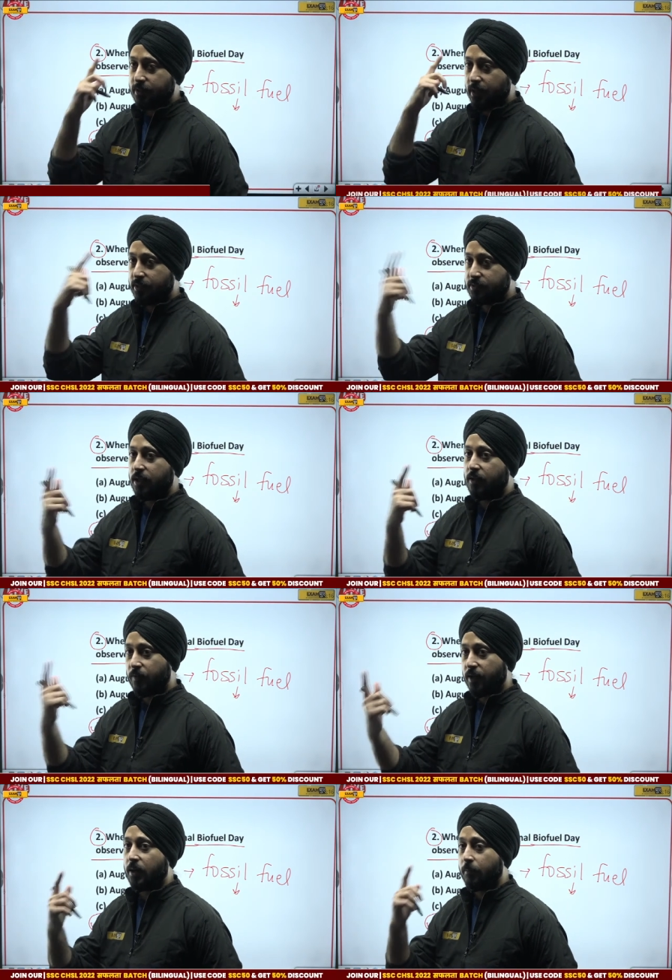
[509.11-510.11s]
That is a
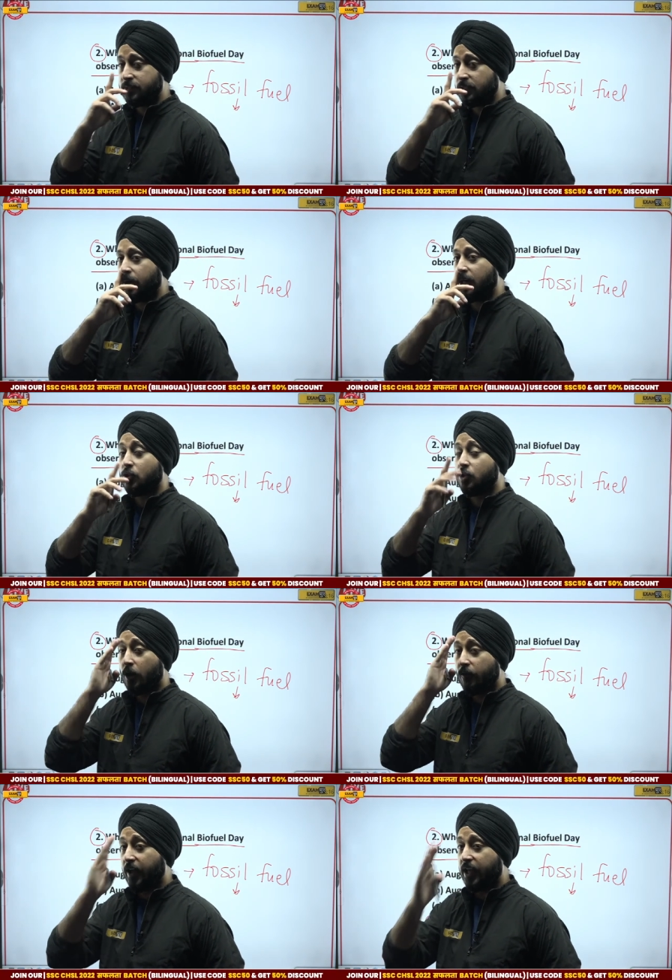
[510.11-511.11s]
very amazing part. So
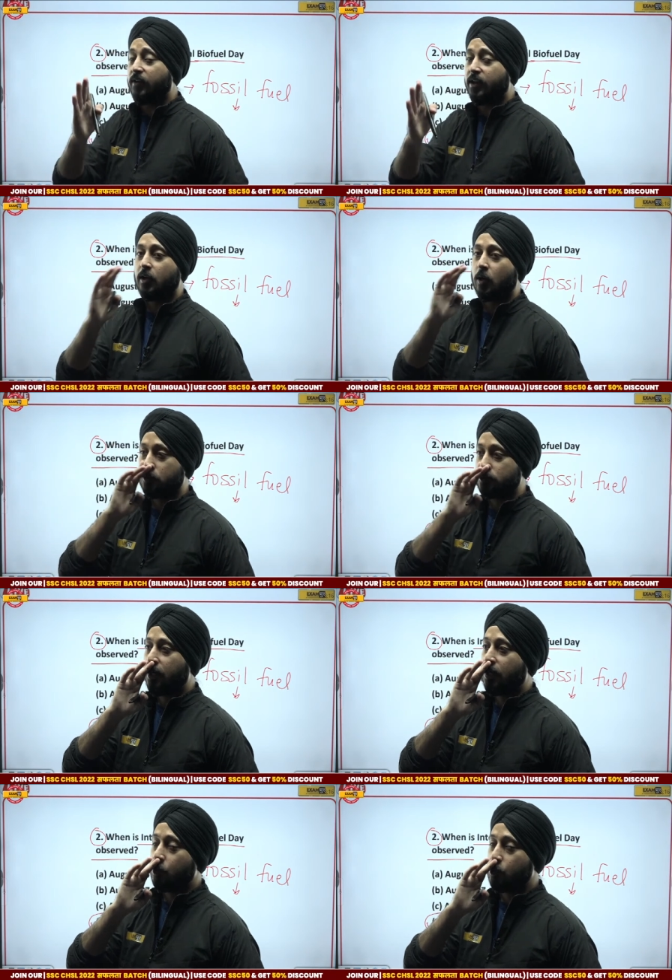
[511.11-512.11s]
you are very, very close
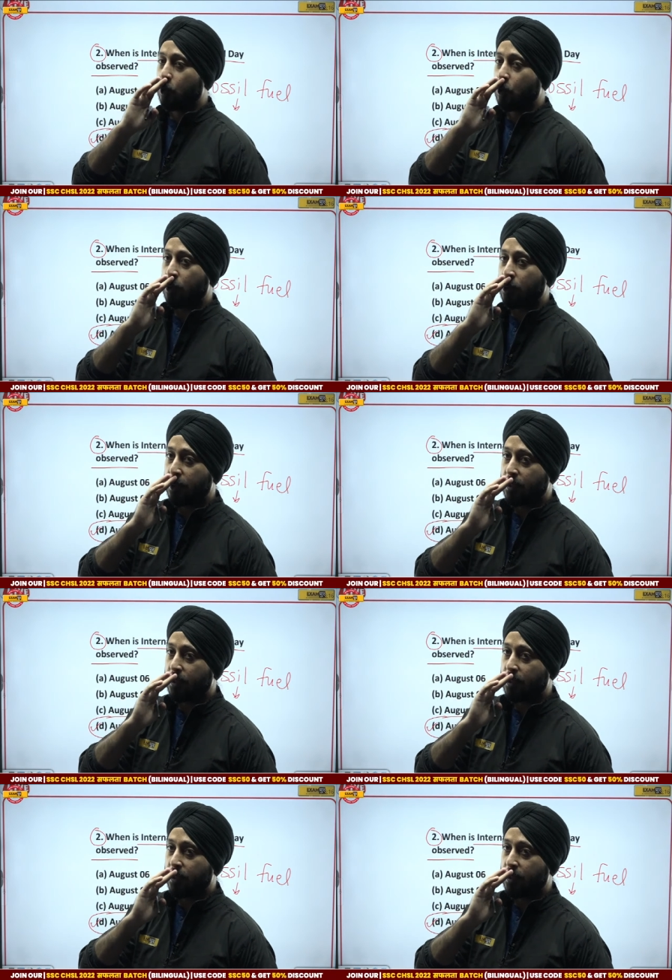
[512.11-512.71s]
to your goal.